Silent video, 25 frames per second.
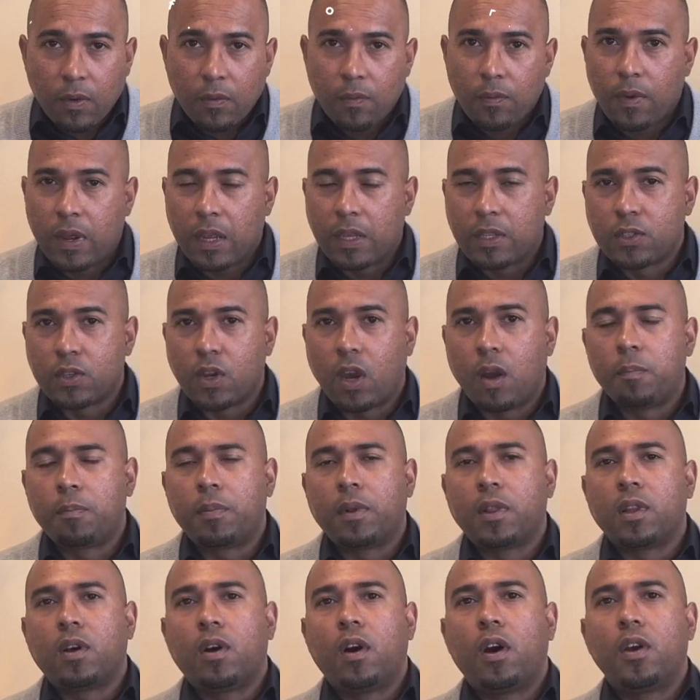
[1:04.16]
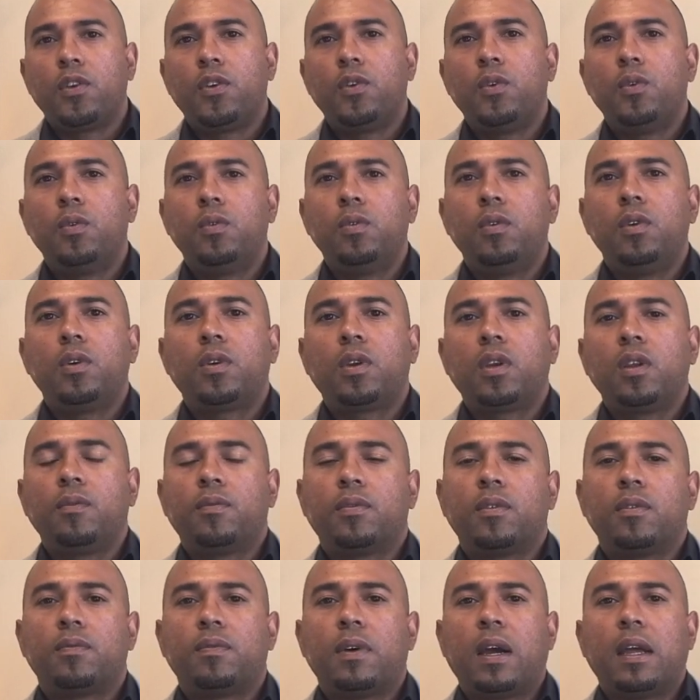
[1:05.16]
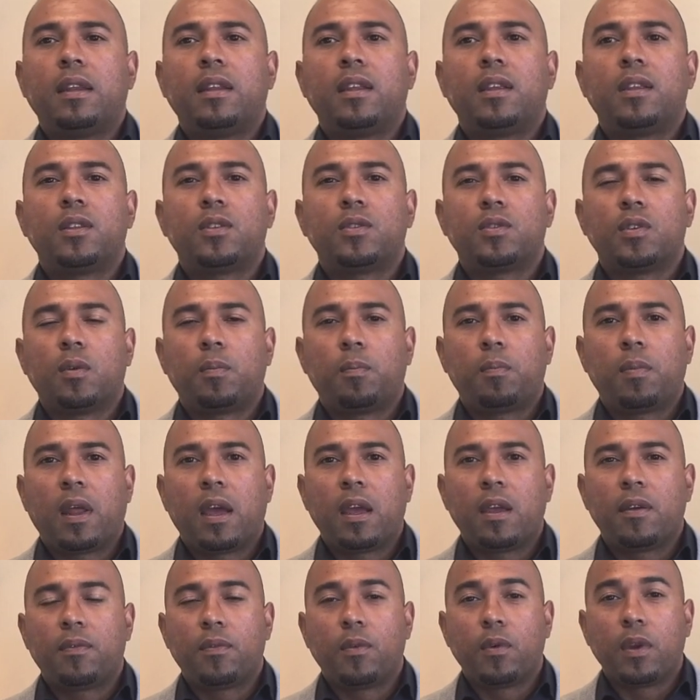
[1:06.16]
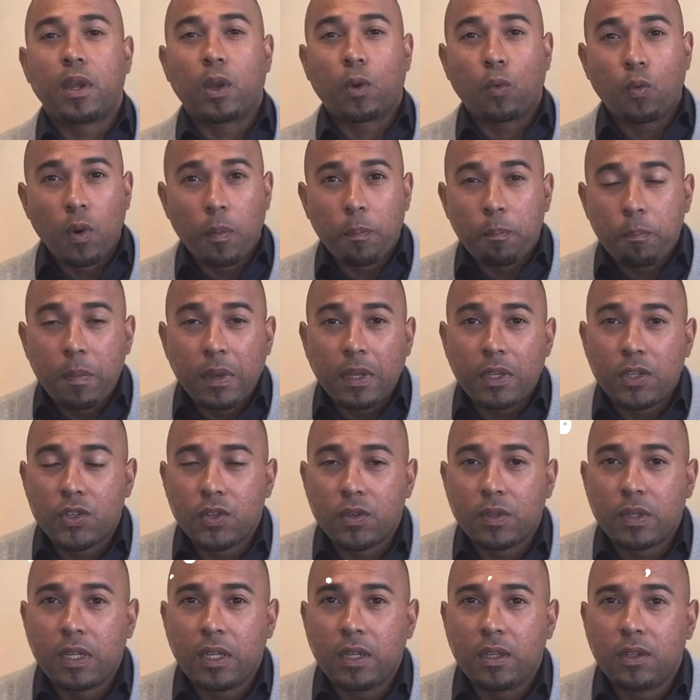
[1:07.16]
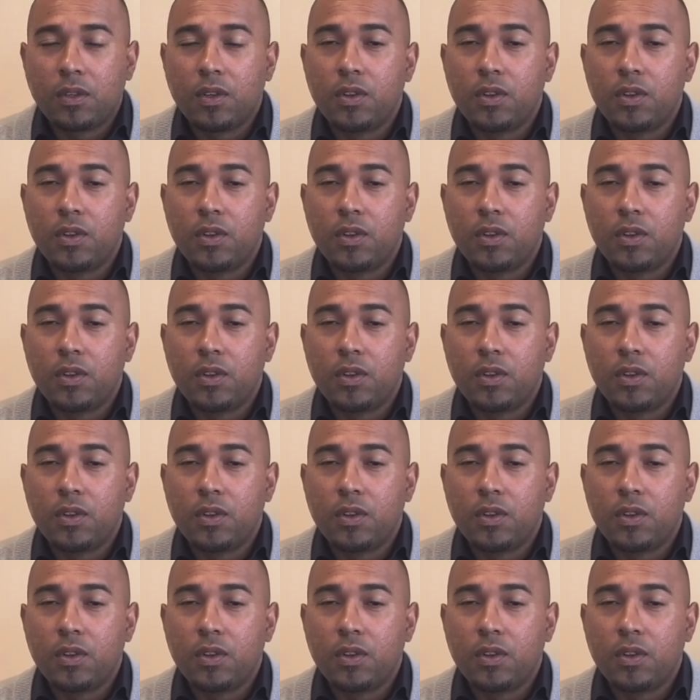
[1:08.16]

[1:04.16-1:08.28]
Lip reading: For example, are you looking for funding to apply for equipment you need?